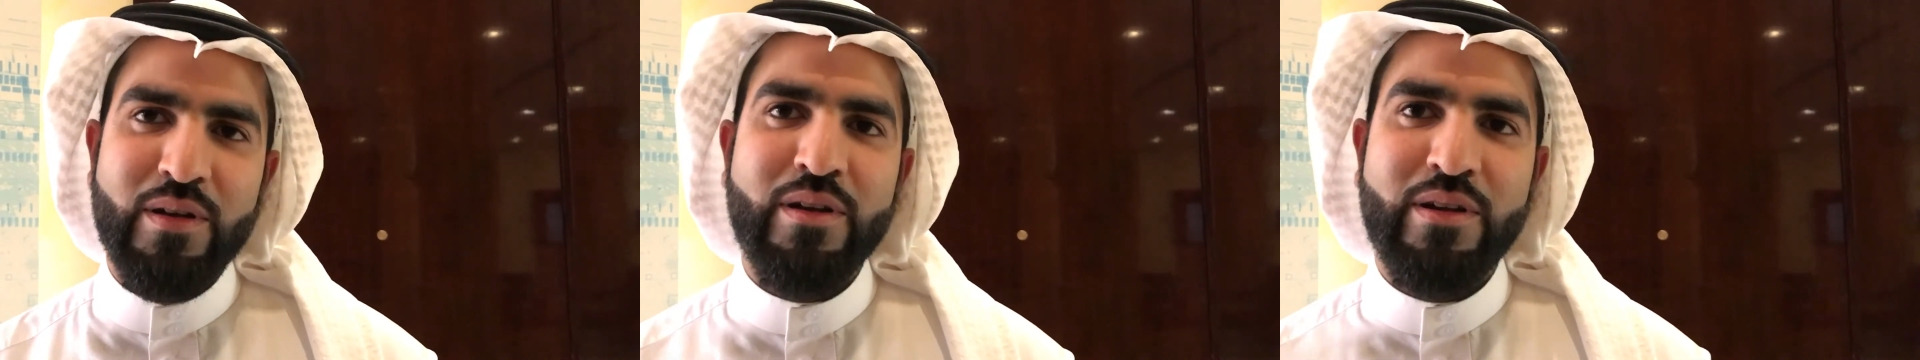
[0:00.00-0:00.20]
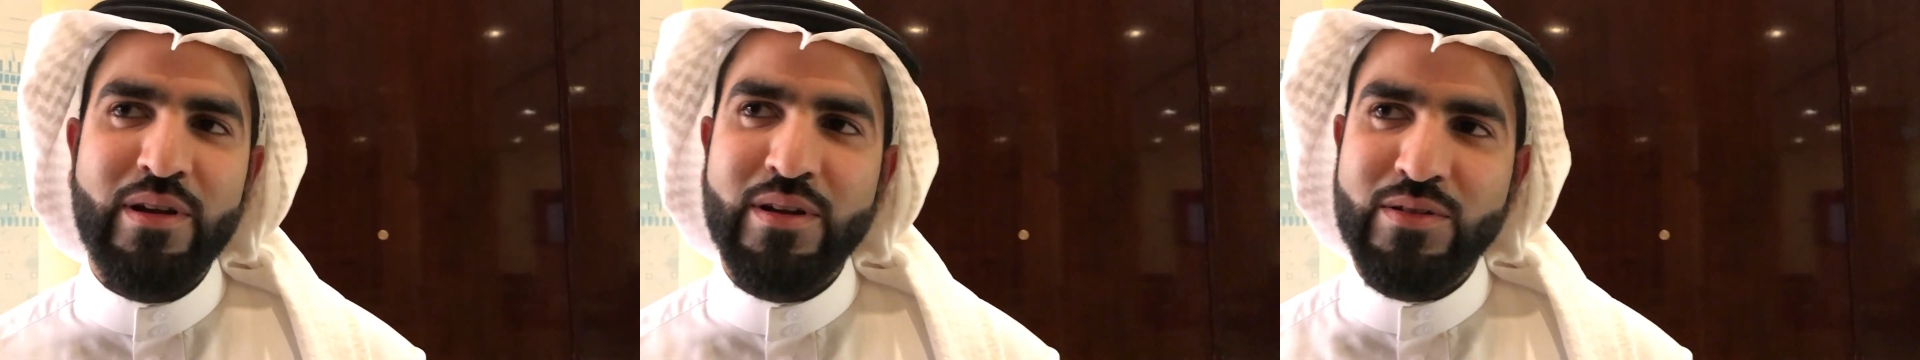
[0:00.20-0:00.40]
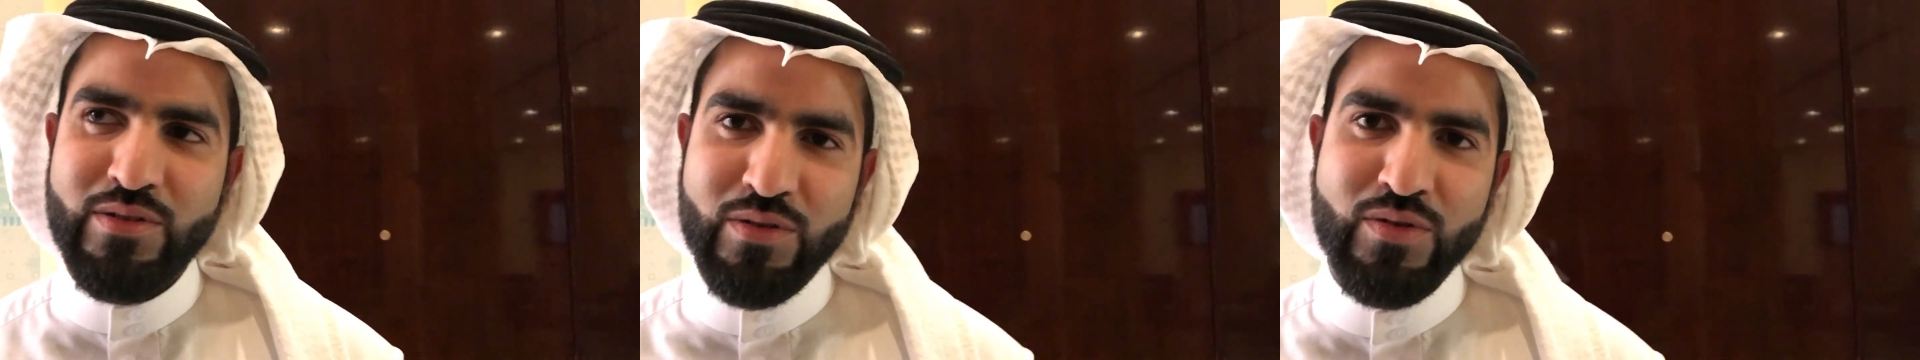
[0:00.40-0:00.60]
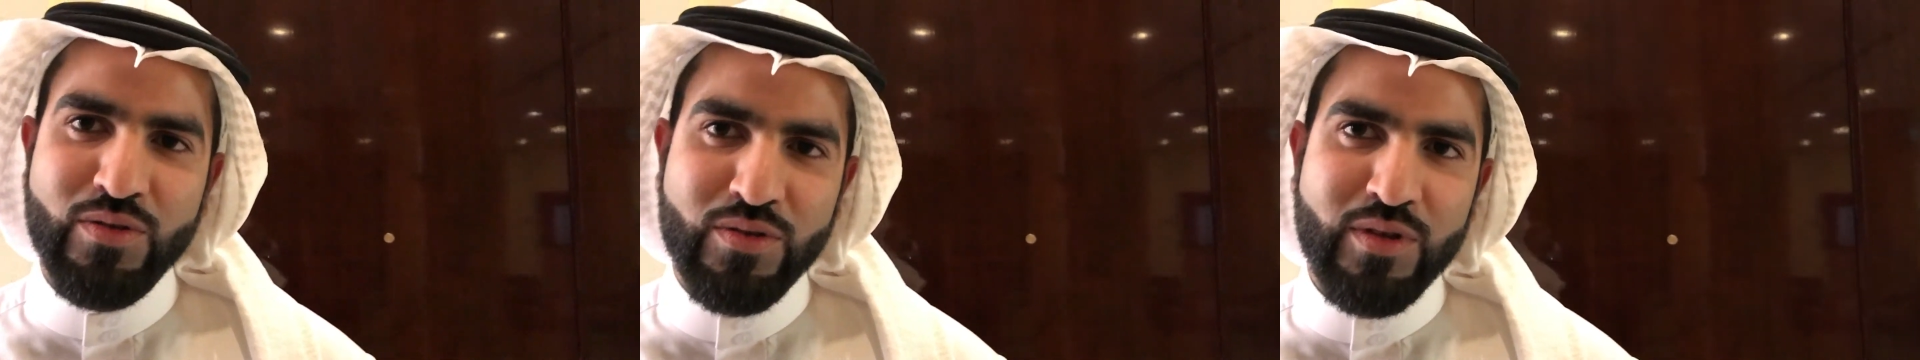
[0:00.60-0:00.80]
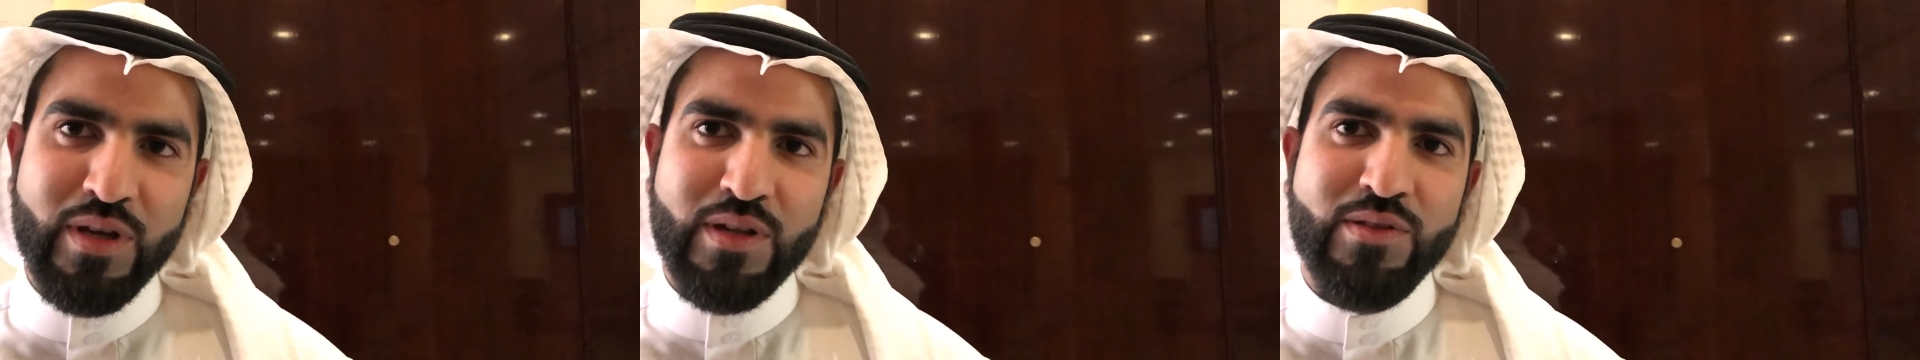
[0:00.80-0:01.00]
area to,
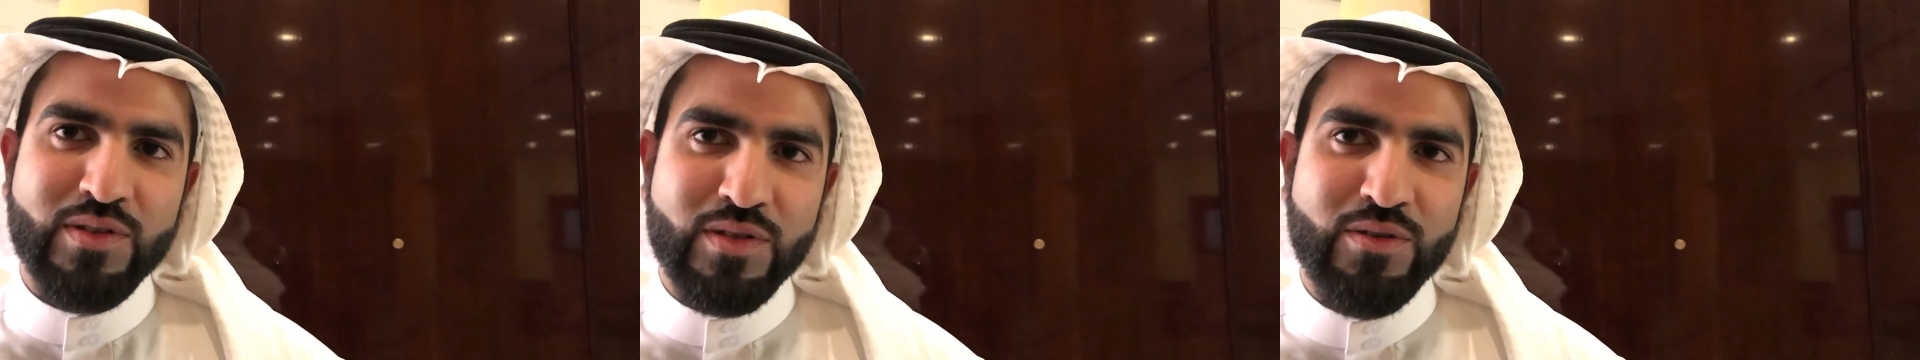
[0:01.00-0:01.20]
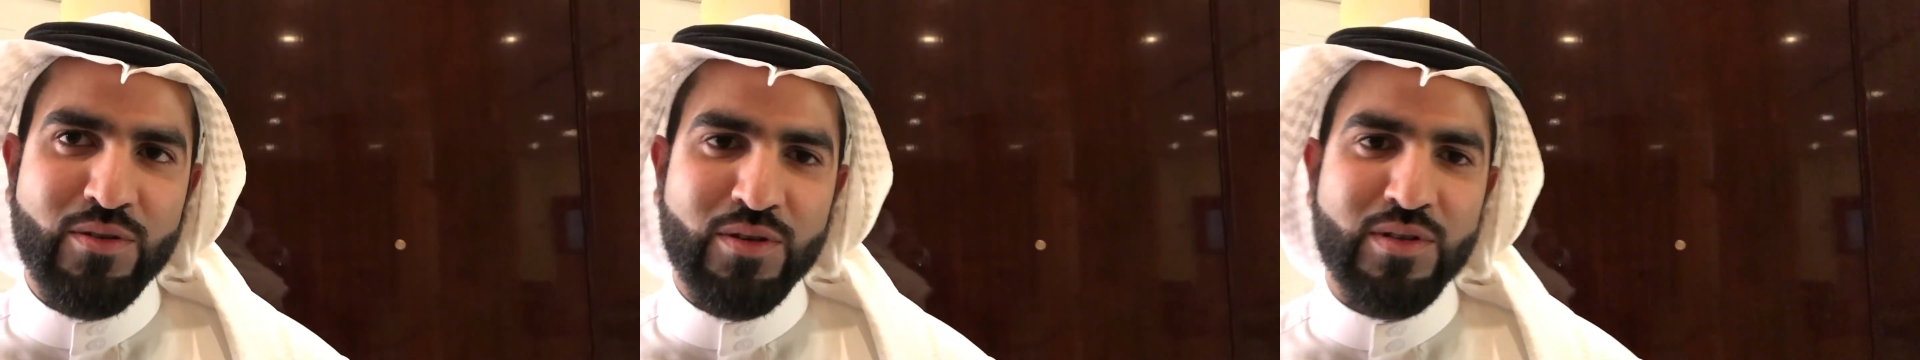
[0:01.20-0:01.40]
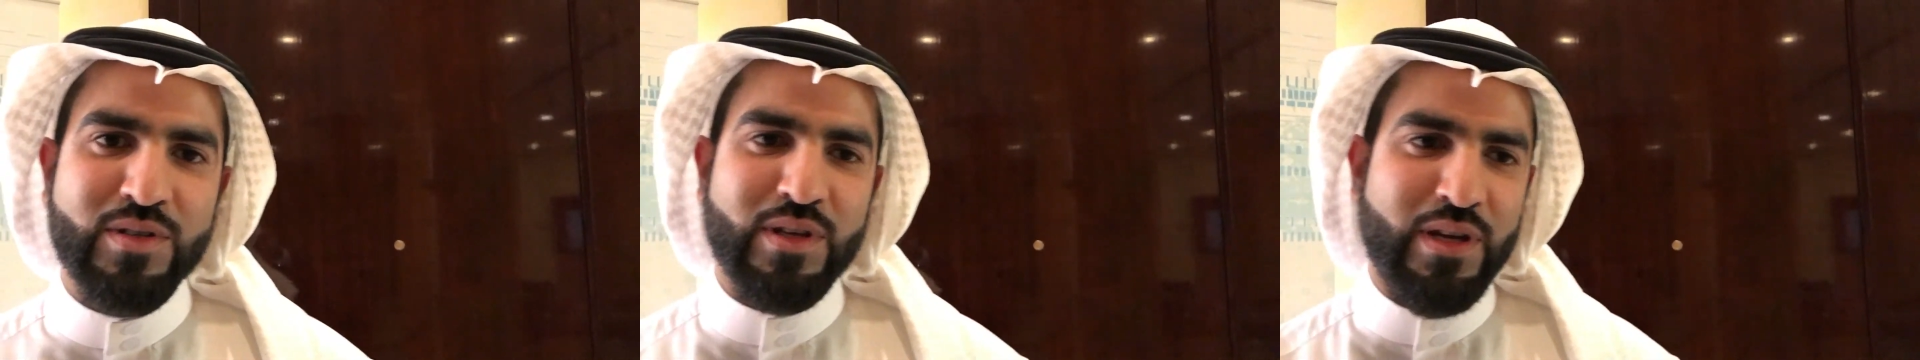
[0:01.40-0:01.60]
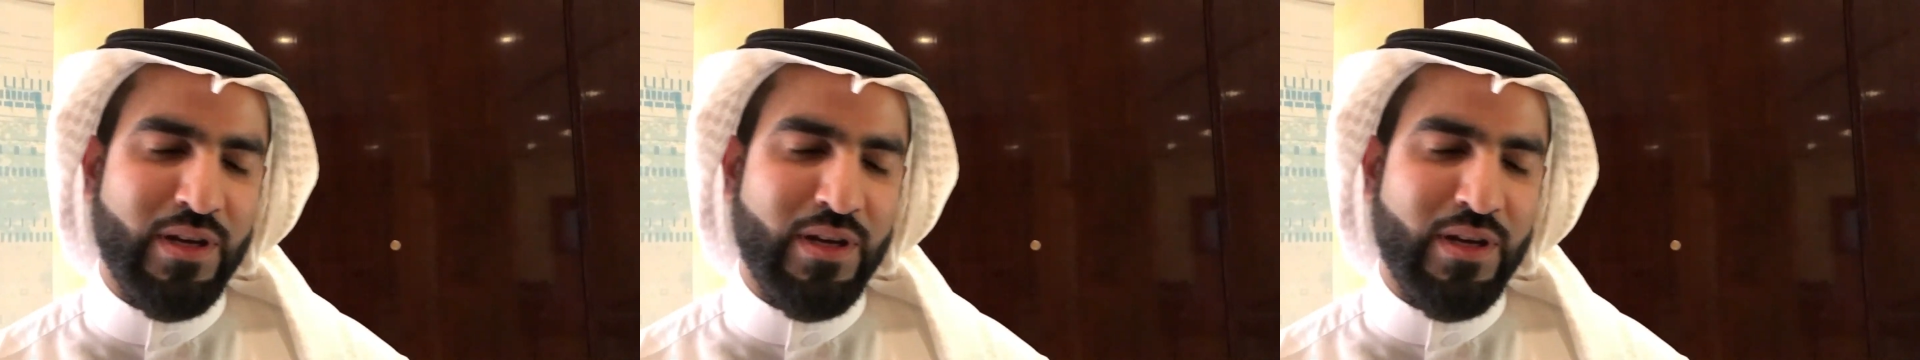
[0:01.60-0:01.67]
to take this course.